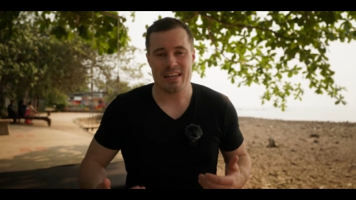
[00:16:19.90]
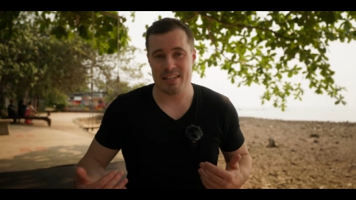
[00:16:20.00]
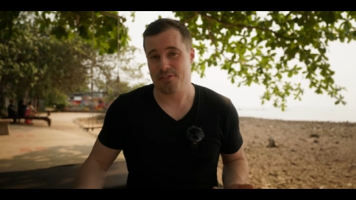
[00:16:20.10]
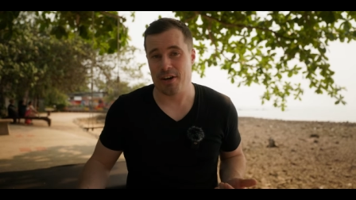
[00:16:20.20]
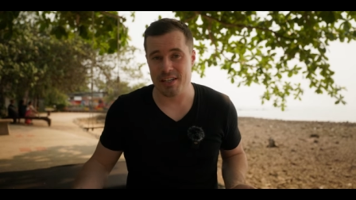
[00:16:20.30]

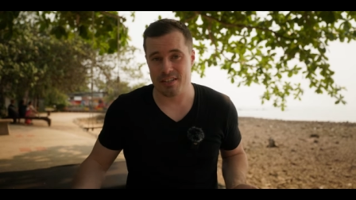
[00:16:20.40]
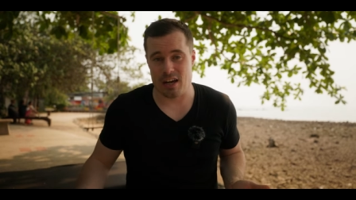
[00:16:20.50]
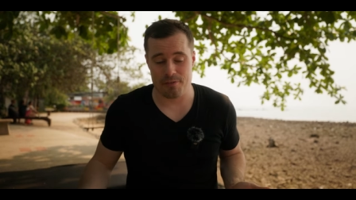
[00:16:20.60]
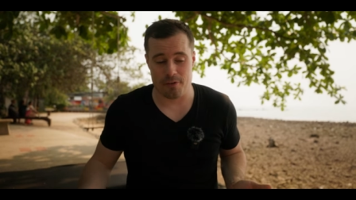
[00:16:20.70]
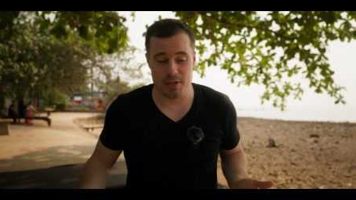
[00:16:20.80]
it's finally
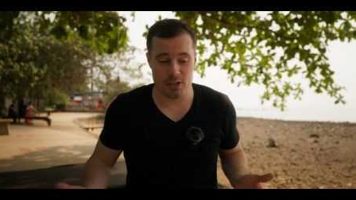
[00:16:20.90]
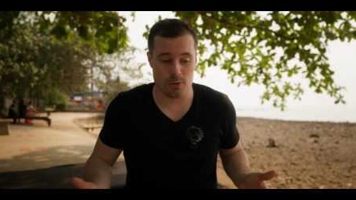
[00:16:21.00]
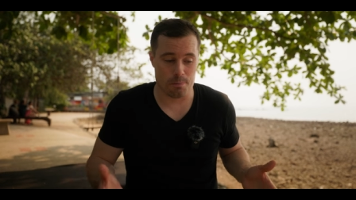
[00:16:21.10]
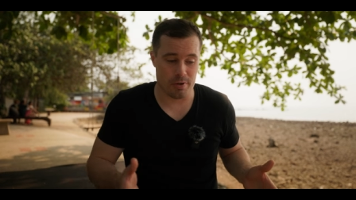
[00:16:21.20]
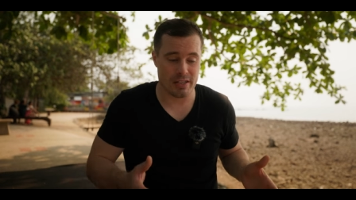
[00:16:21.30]
time for me
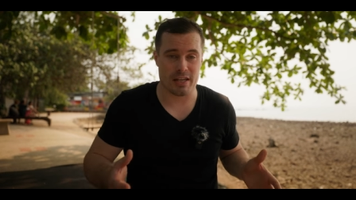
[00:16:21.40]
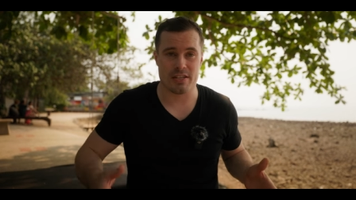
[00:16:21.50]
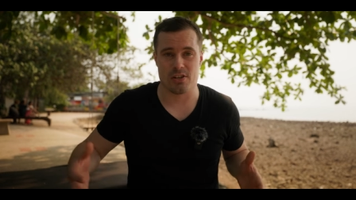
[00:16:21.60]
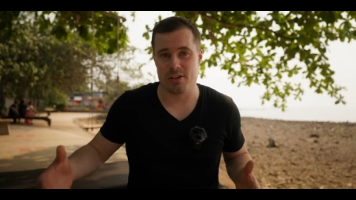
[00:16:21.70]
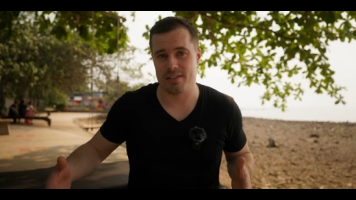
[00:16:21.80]
to build a
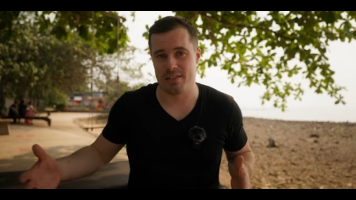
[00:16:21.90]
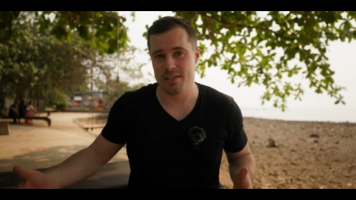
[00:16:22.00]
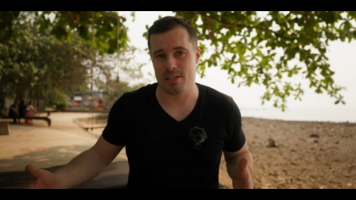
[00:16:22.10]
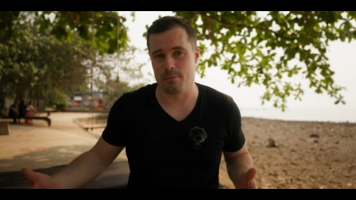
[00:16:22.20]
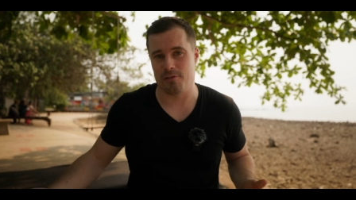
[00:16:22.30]
solid
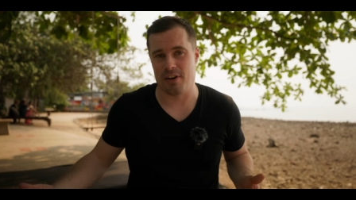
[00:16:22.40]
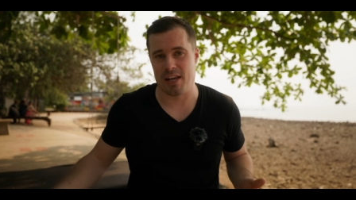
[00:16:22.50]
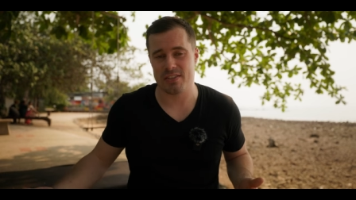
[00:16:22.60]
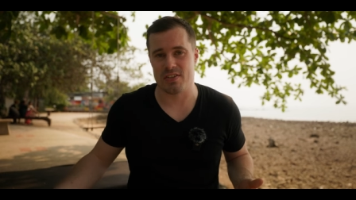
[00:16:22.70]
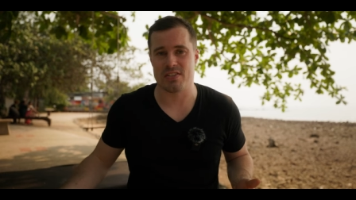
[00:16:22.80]
system of
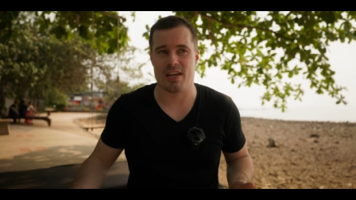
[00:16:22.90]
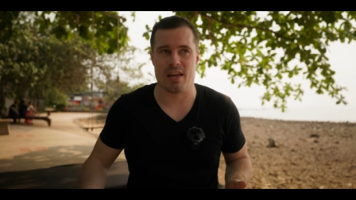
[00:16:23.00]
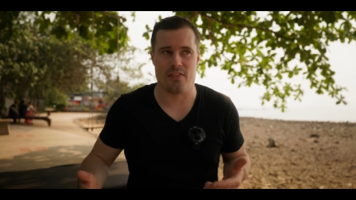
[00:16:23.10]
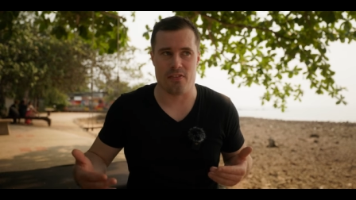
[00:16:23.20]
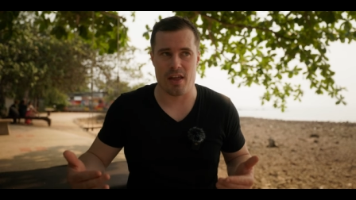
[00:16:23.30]
lenses,
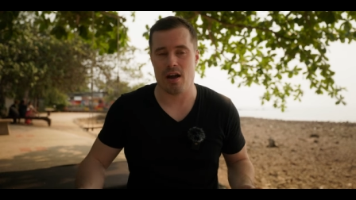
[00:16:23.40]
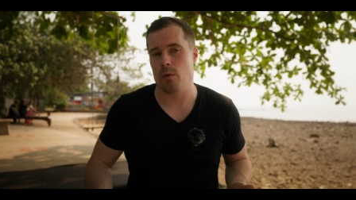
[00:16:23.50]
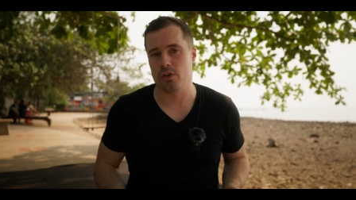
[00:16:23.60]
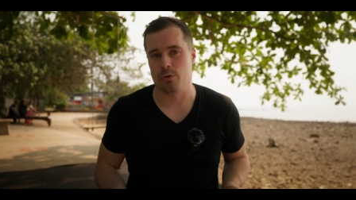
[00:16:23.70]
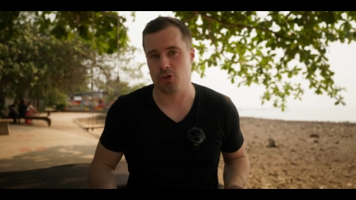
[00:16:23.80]
and there I
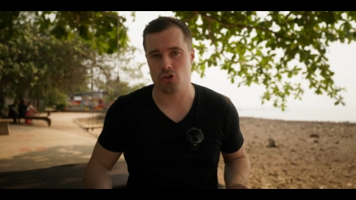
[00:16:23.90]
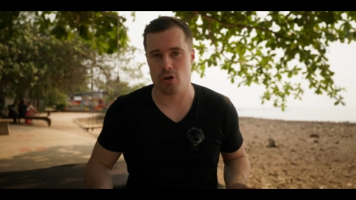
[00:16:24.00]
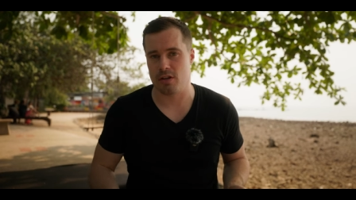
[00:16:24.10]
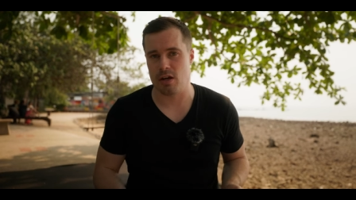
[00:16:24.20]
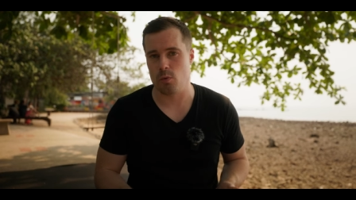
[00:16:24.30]
want to be
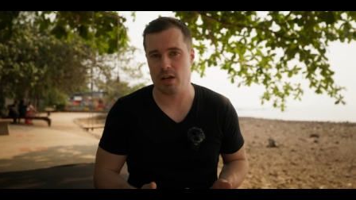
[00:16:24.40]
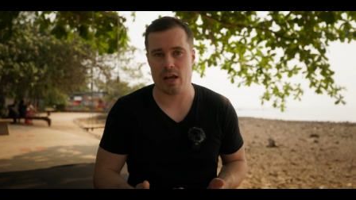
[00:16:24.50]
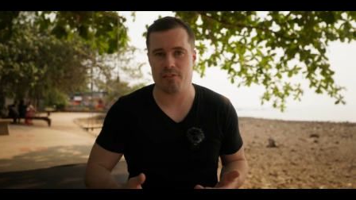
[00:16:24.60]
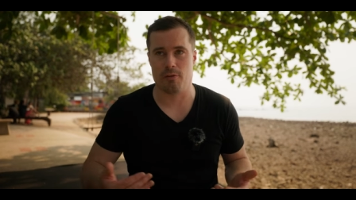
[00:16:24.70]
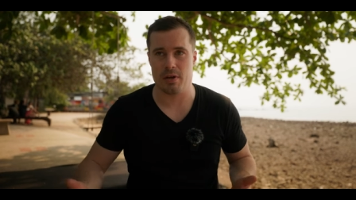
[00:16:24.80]
sure that I really
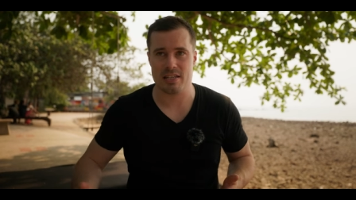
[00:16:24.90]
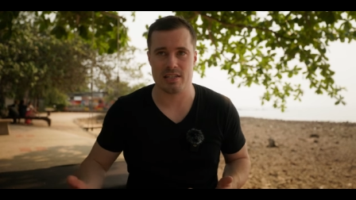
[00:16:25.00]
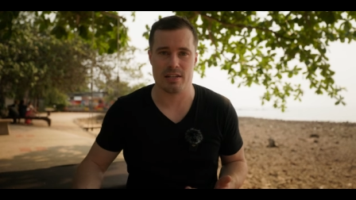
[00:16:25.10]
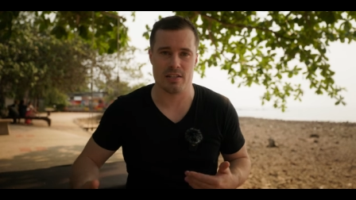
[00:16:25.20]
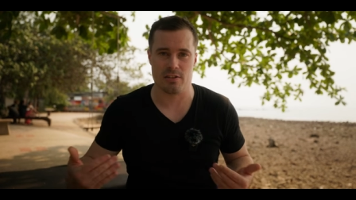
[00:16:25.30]
have the
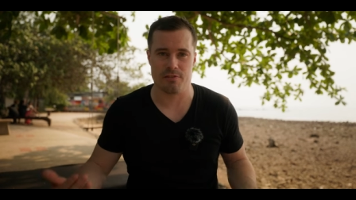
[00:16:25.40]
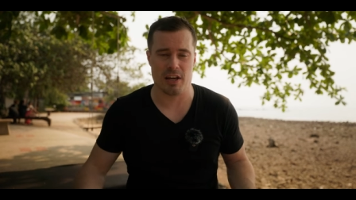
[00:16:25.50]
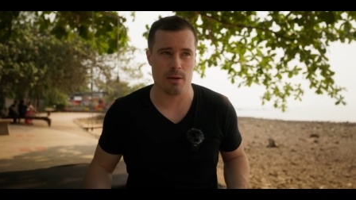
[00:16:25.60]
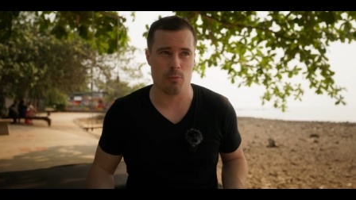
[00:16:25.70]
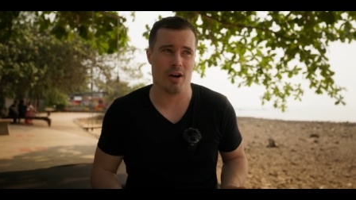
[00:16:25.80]
best lenses
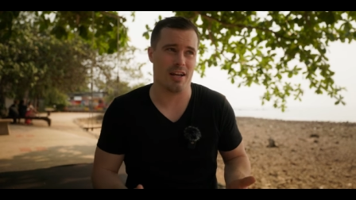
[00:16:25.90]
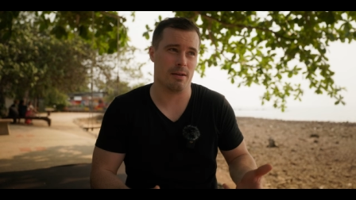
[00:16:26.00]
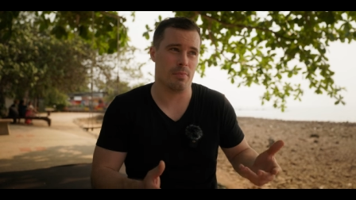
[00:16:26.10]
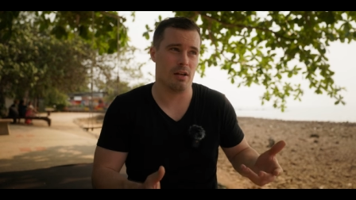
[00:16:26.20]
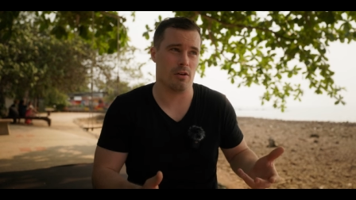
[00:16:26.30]
available,
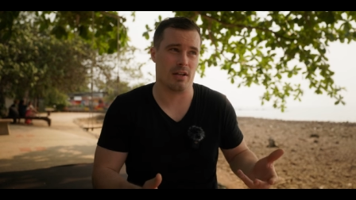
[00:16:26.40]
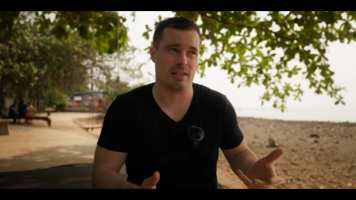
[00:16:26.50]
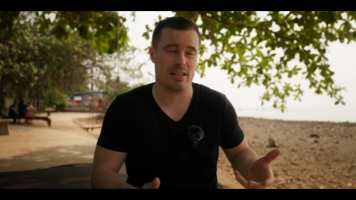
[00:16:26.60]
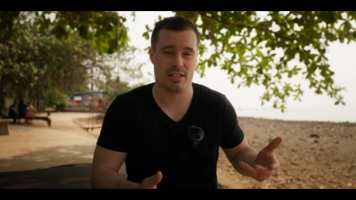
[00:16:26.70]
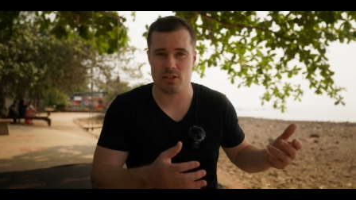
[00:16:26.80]
or
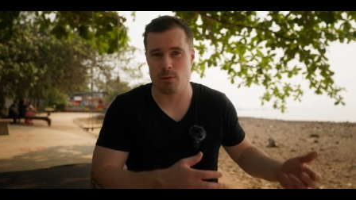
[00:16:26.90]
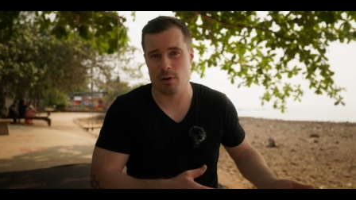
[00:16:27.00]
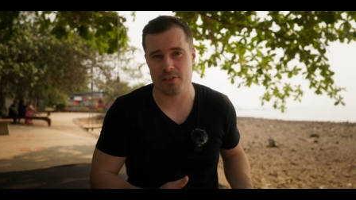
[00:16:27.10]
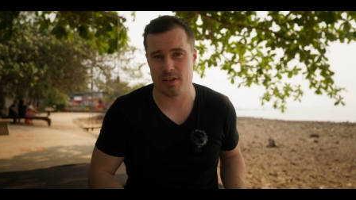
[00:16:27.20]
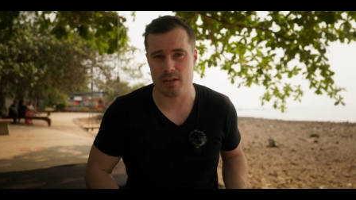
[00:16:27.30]
at least some
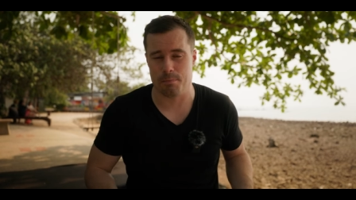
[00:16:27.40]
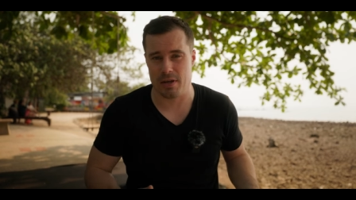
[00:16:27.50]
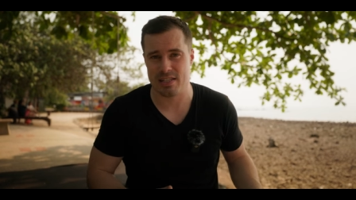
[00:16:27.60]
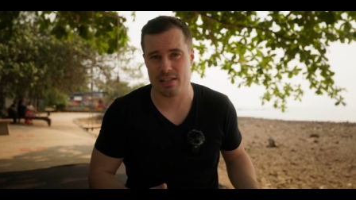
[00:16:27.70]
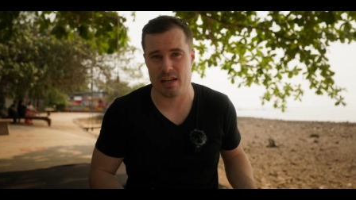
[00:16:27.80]
of the
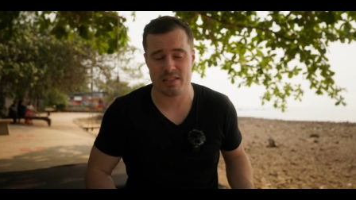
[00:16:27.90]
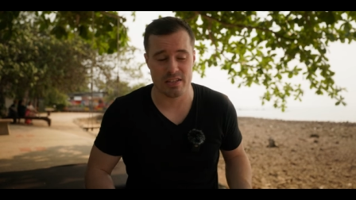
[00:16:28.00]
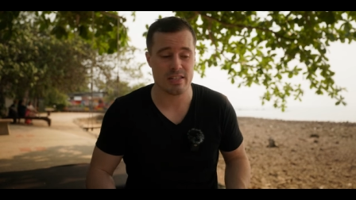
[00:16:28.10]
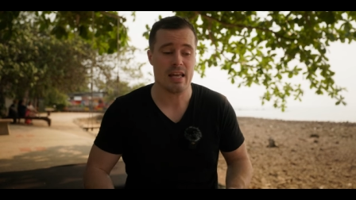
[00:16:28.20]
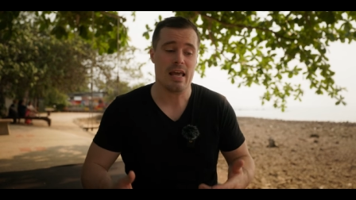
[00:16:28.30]
best
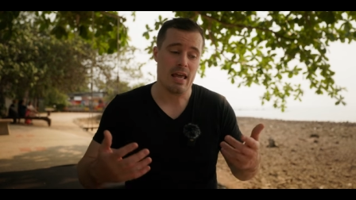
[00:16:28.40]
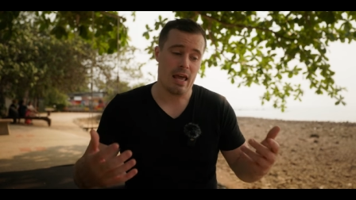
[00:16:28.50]
lenses.